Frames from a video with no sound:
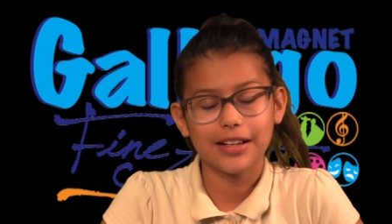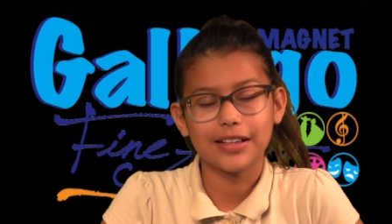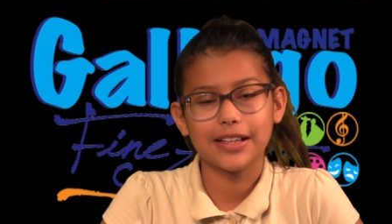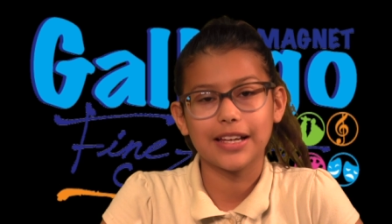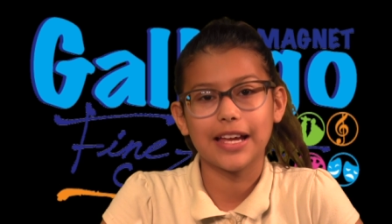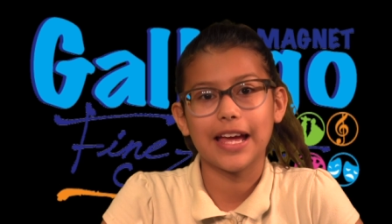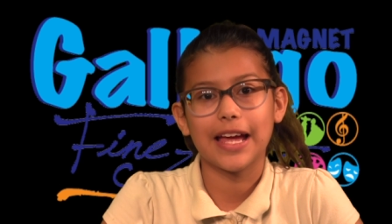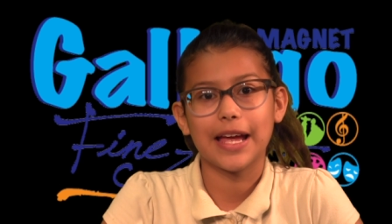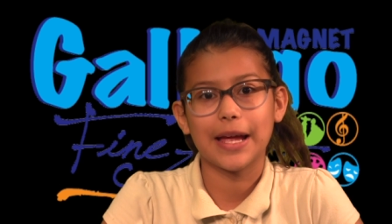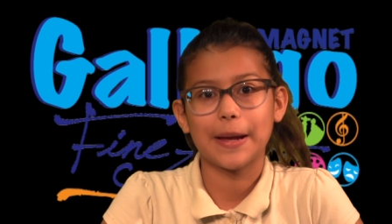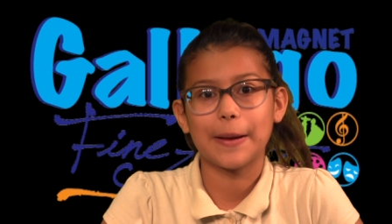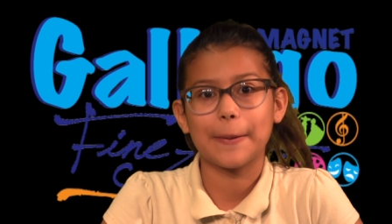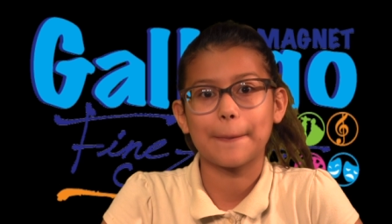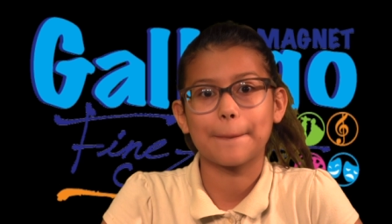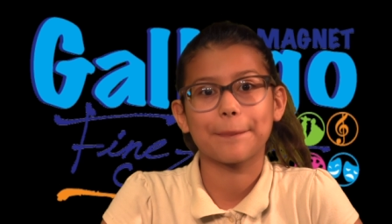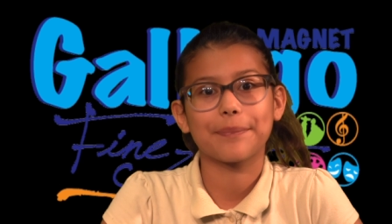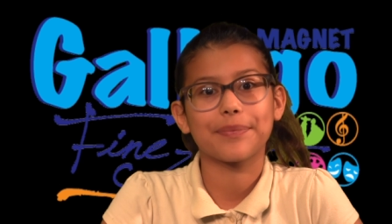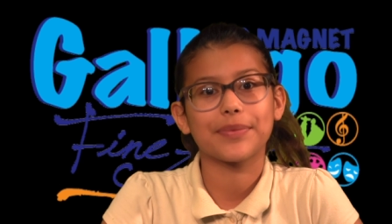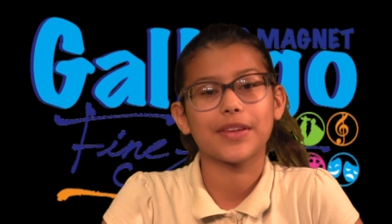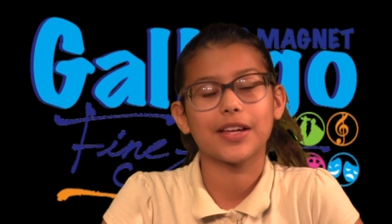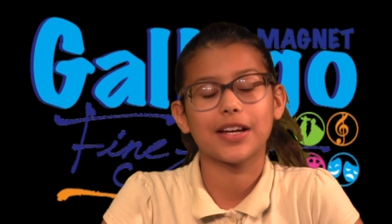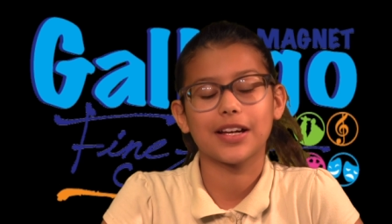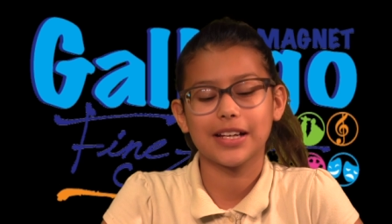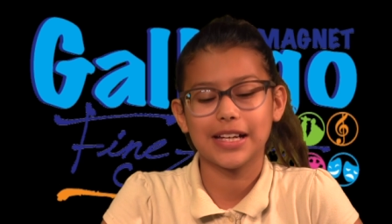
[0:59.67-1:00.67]

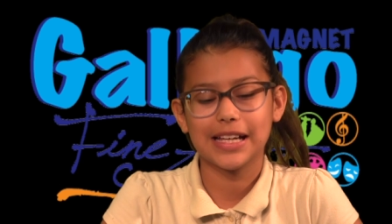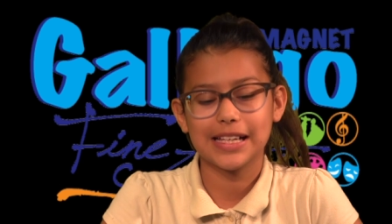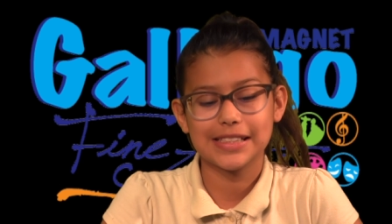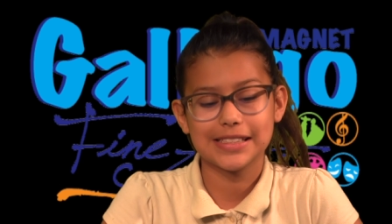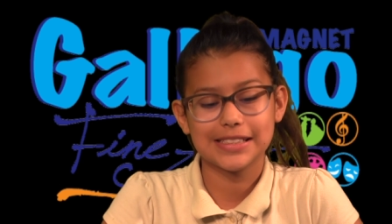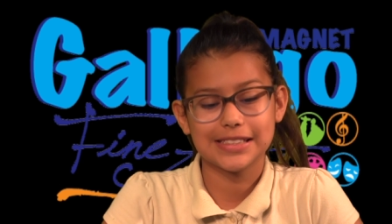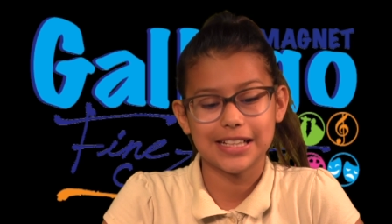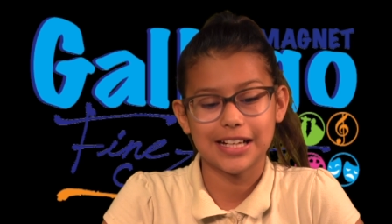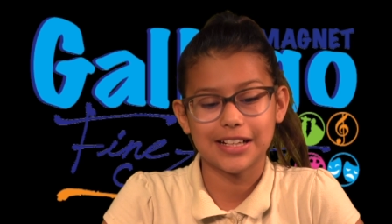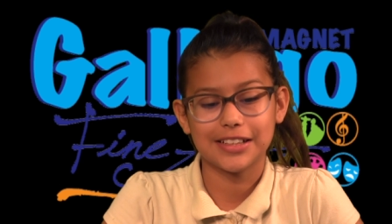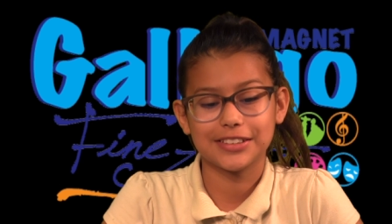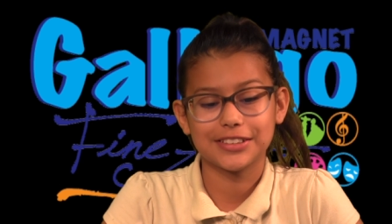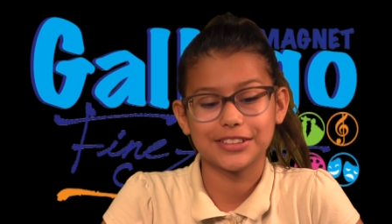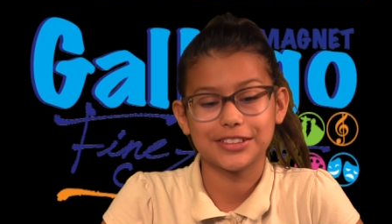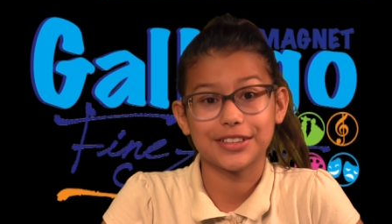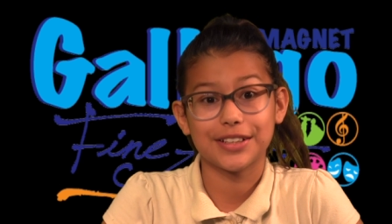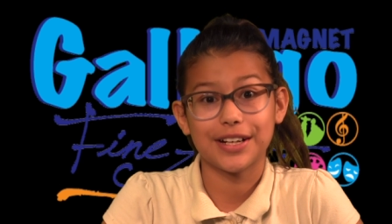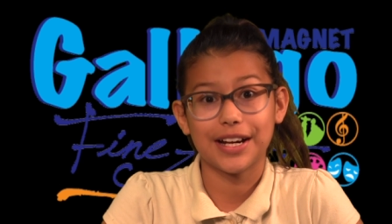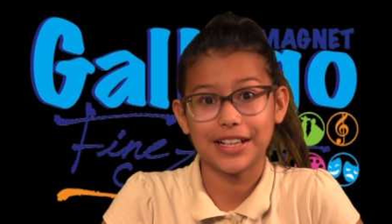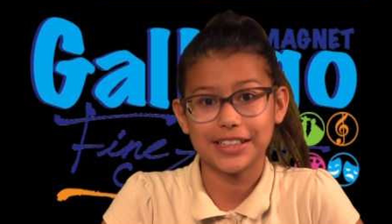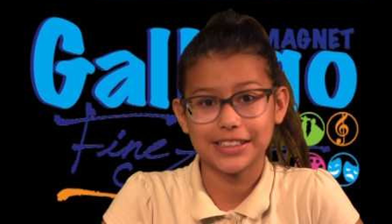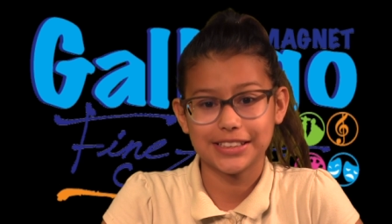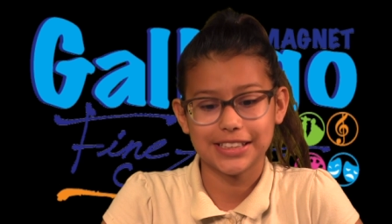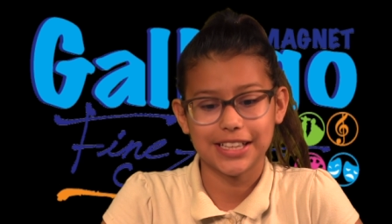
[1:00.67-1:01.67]
game against Challenger
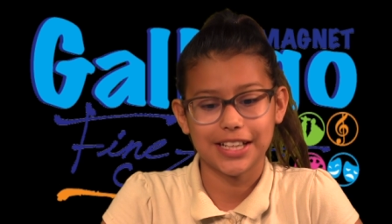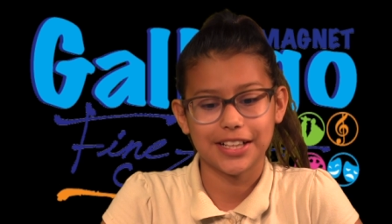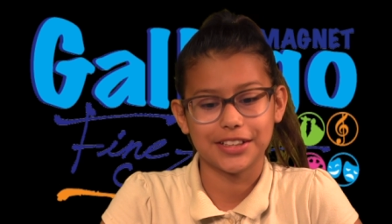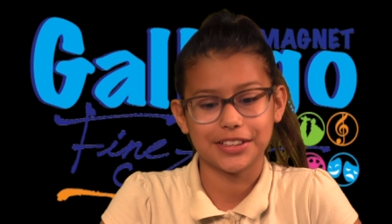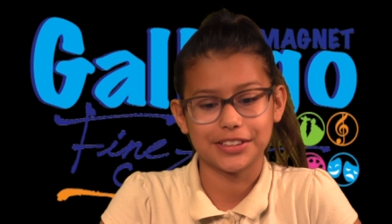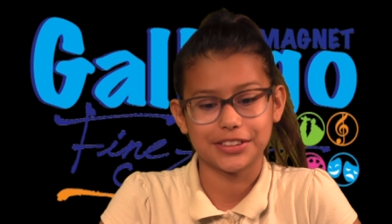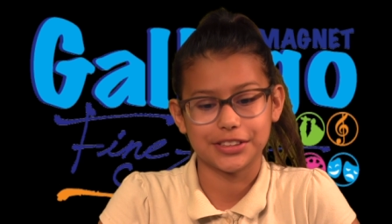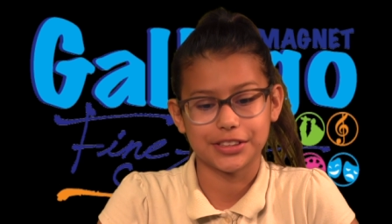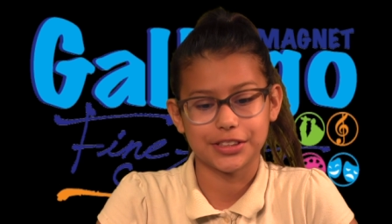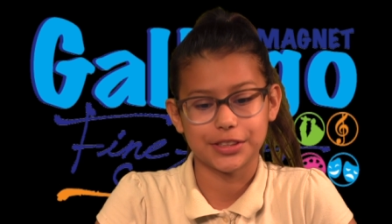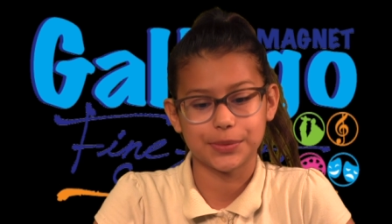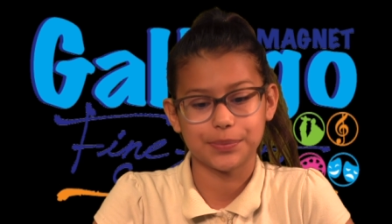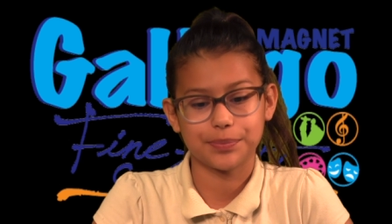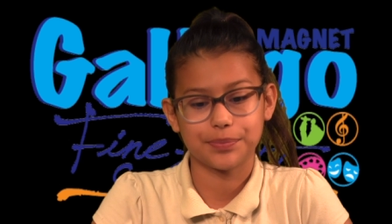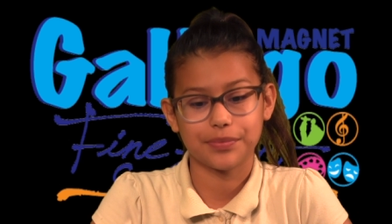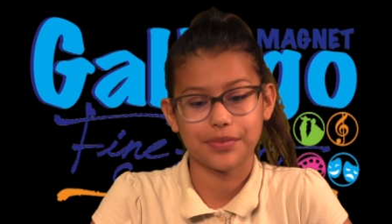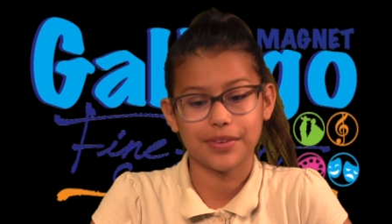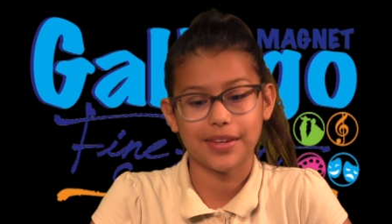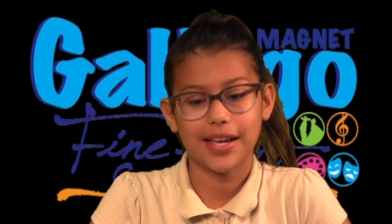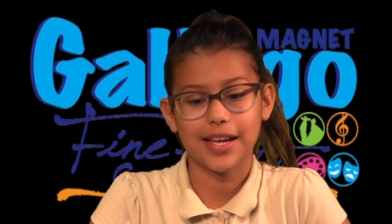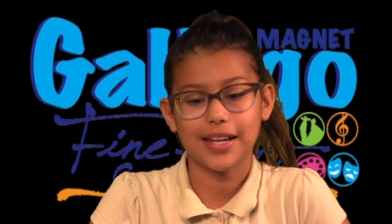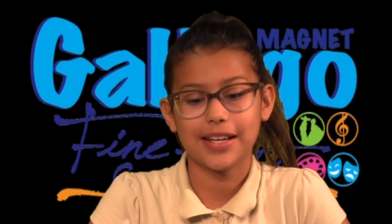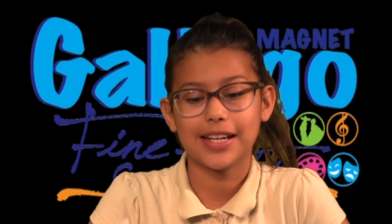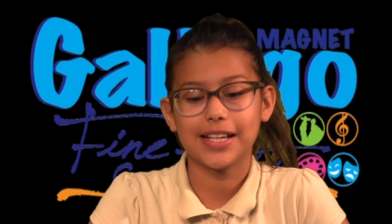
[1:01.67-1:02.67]
at Challenger.
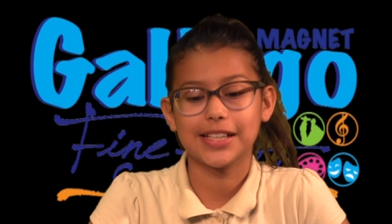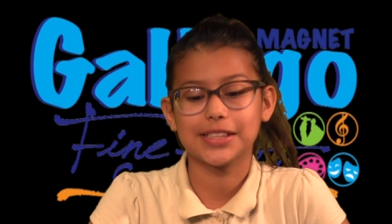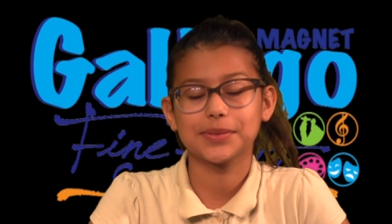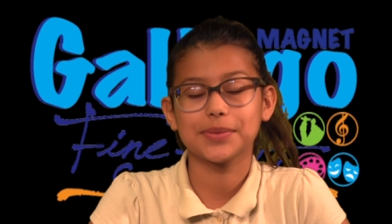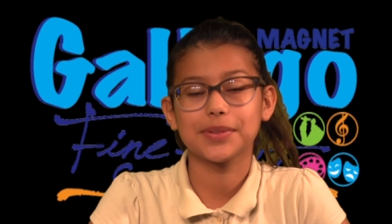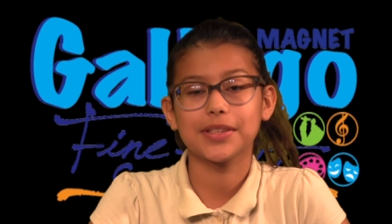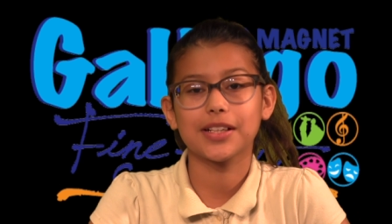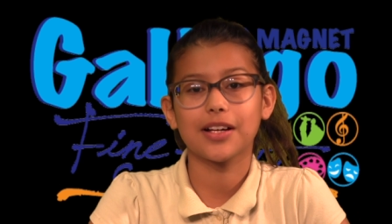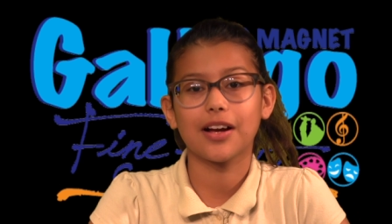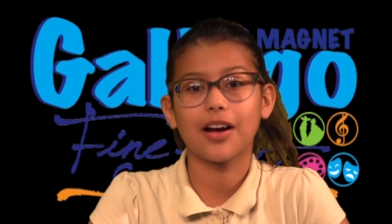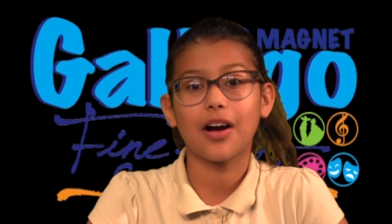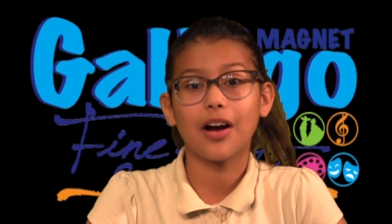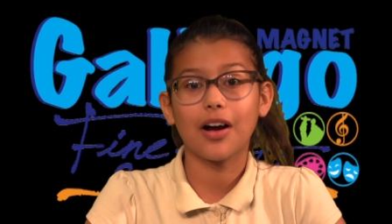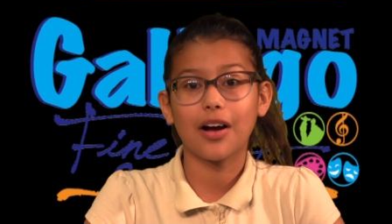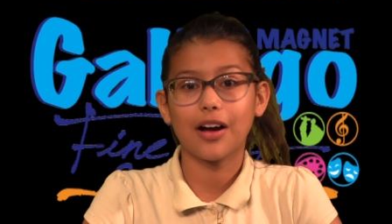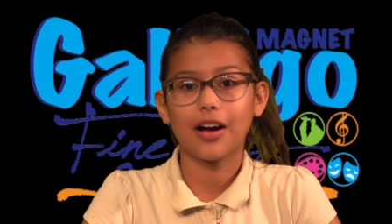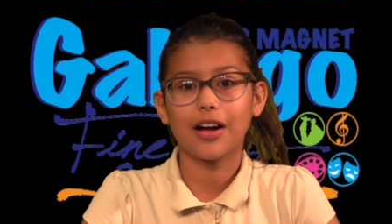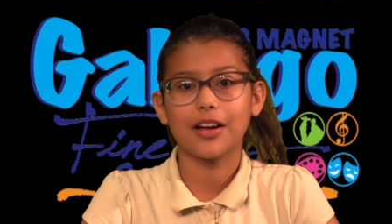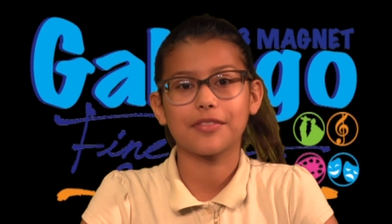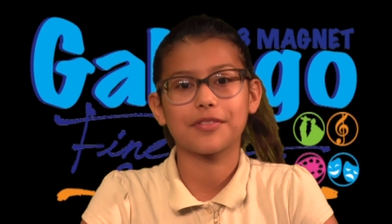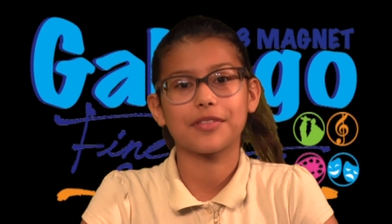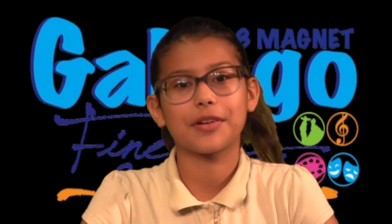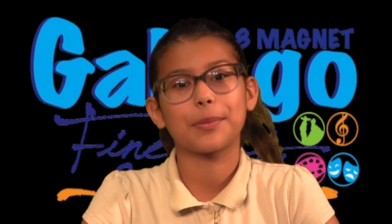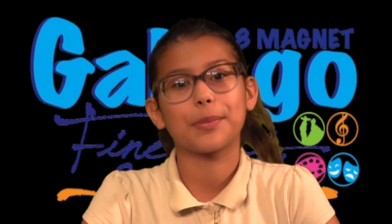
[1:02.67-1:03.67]
And next week
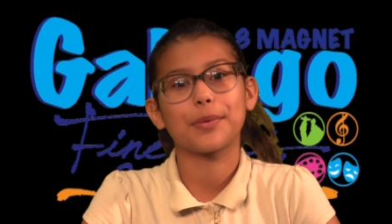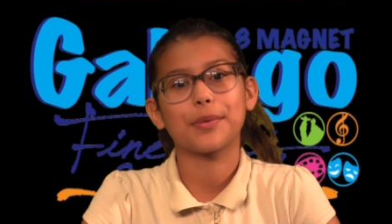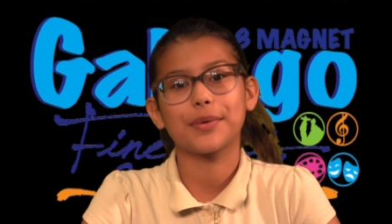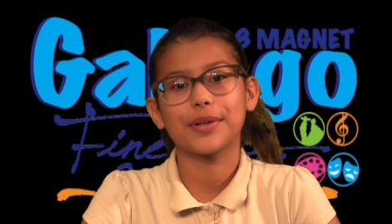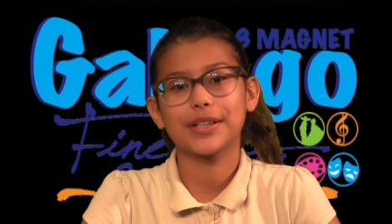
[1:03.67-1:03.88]
on February